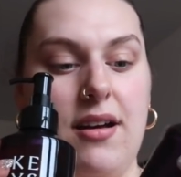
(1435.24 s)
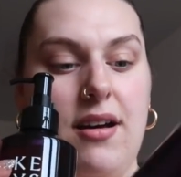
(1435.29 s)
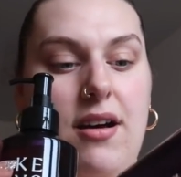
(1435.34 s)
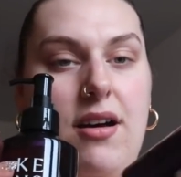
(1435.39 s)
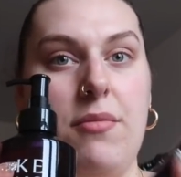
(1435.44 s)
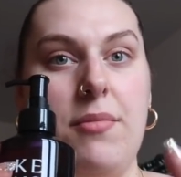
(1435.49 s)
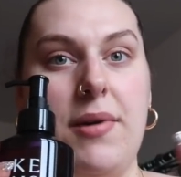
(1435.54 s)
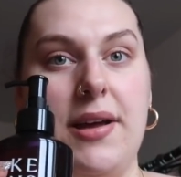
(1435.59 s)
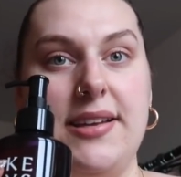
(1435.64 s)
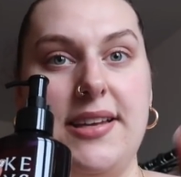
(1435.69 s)

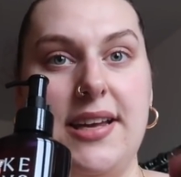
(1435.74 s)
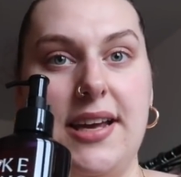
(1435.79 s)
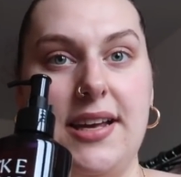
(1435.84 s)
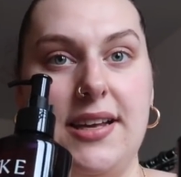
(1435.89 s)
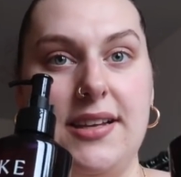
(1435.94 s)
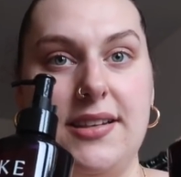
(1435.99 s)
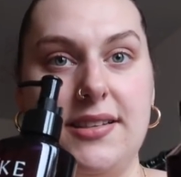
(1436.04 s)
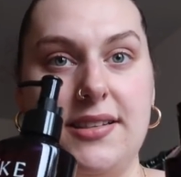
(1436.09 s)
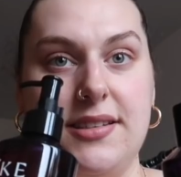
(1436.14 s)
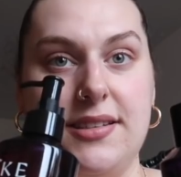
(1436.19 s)
Oh my
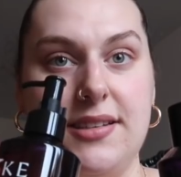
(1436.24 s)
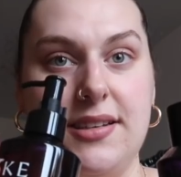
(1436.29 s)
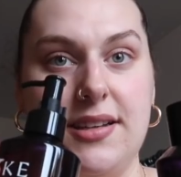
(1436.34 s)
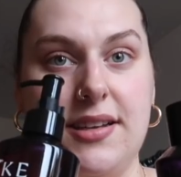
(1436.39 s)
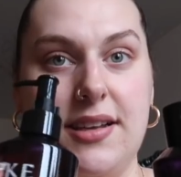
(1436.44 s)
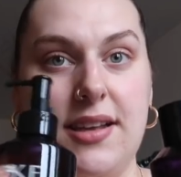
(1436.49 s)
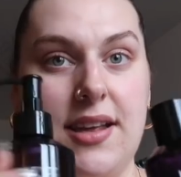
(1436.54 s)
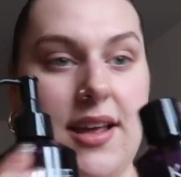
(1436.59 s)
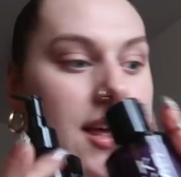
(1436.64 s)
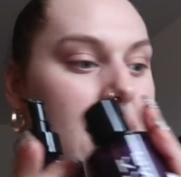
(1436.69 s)
days.
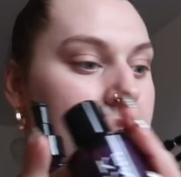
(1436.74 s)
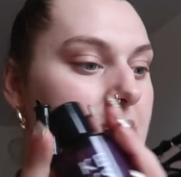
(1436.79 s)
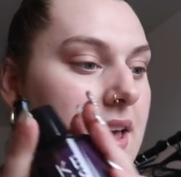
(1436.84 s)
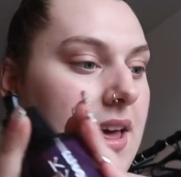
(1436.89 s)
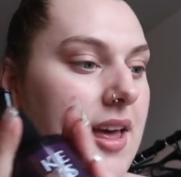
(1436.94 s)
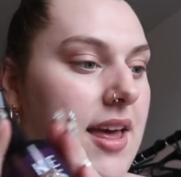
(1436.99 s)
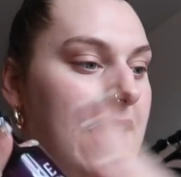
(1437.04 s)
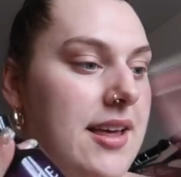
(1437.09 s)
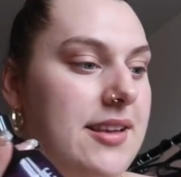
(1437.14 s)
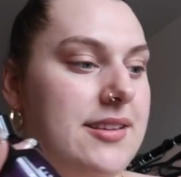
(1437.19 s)

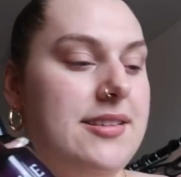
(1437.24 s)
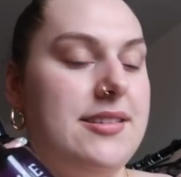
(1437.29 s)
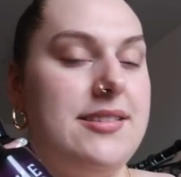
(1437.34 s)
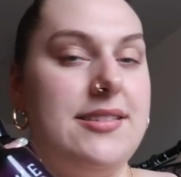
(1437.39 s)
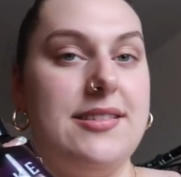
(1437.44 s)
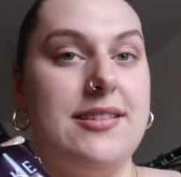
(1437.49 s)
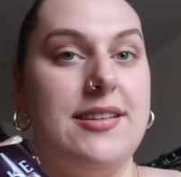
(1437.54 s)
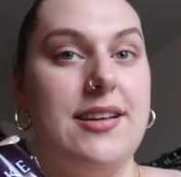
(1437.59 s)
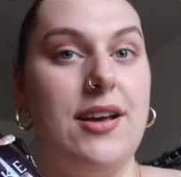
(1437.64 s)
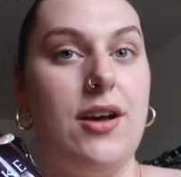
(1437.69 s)

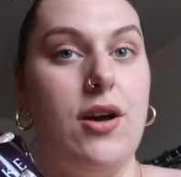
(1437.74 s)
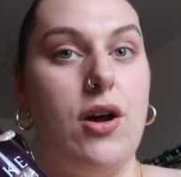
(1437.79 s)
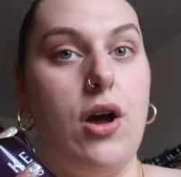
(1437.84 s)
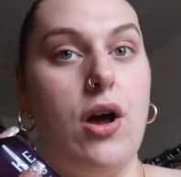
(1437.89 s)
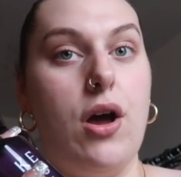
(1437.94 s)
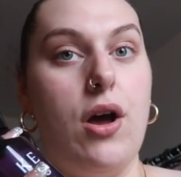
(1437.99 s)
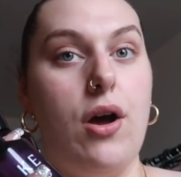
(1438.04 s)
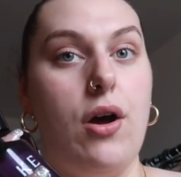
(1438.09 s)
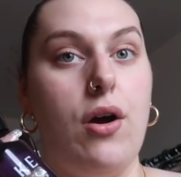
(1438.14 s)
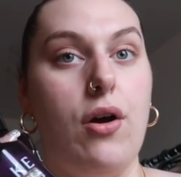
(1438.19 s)
It's
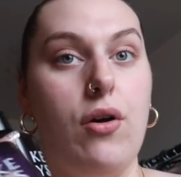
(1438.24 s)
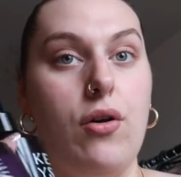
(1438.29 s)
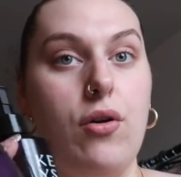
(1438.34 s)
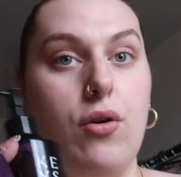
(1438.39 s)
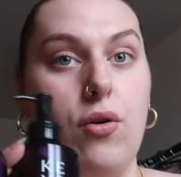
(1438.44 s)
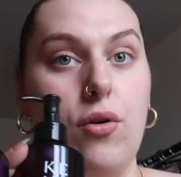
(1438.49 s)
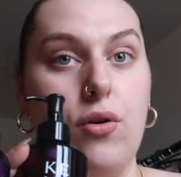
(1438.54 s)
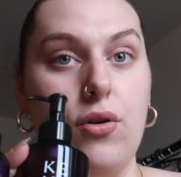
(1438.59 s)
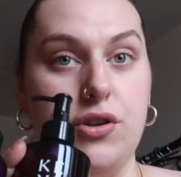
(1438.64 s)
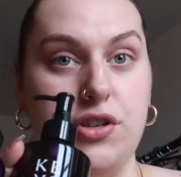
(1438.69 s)

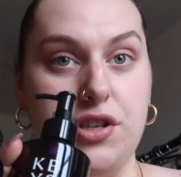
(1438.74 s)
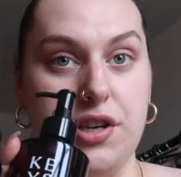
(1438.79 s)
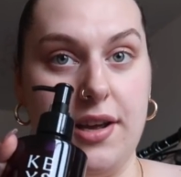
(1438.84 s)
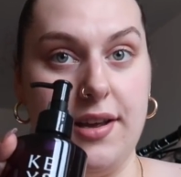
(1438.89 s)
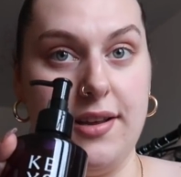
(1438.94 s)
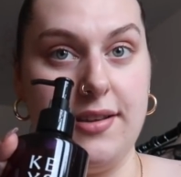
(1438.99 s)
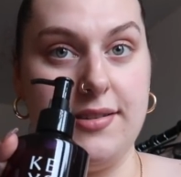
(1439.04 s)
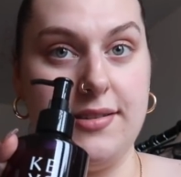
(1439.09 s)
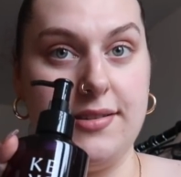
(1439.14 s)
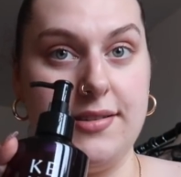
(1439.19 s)

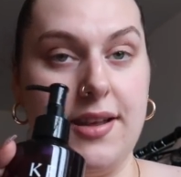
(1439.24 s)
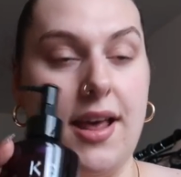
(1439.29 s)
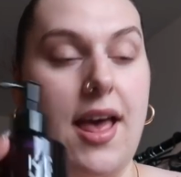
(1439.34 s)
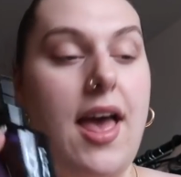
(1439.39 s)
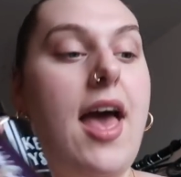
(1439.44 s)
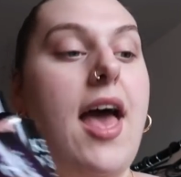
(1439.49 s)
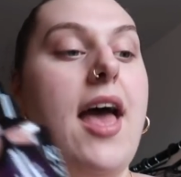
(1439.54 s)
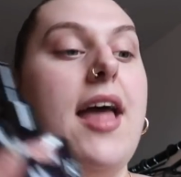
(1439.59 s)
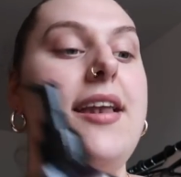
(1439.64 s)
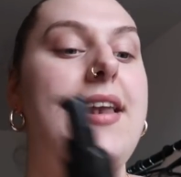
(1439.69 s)
gorgeous.
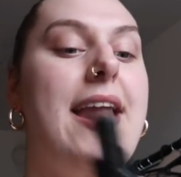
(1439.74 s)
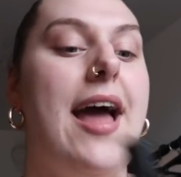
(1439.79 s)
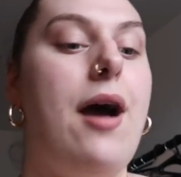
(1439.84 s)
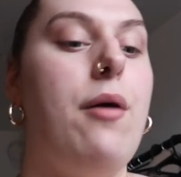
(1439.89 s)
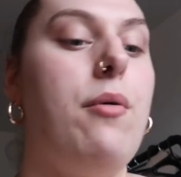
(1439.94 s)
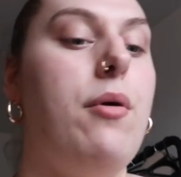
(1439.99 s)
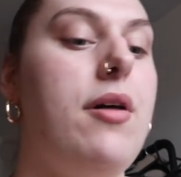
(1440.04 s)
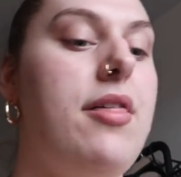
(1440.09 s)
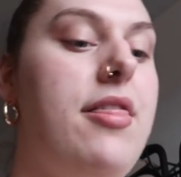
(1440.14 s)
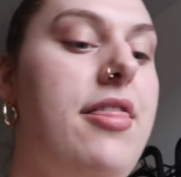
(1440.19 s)

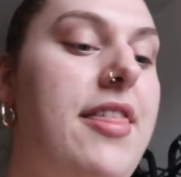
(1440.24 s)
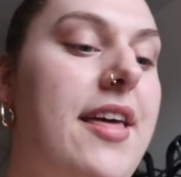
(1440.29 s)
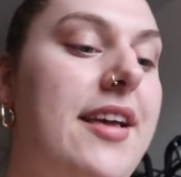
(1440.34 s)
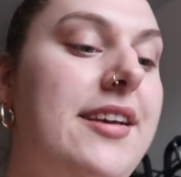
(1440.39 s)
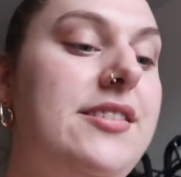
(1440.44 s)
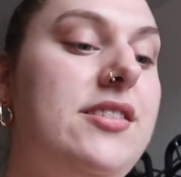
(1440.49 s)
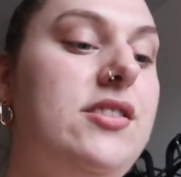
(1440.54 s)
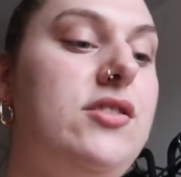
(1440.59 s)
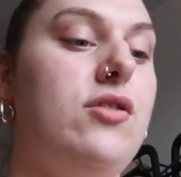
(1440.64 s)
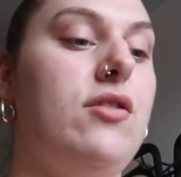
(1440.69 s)
Now,
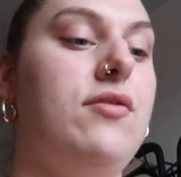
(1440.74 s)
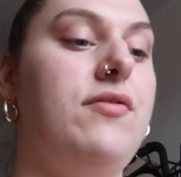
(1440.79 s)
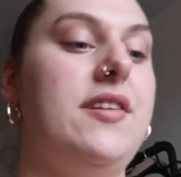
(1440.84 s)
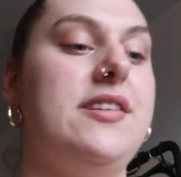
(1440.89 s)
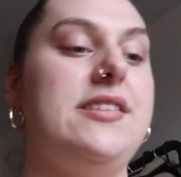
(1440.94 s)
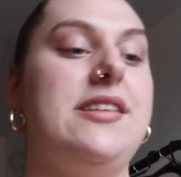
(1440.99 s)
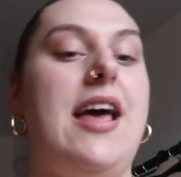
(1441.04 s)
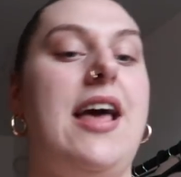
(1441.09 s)
this stuff is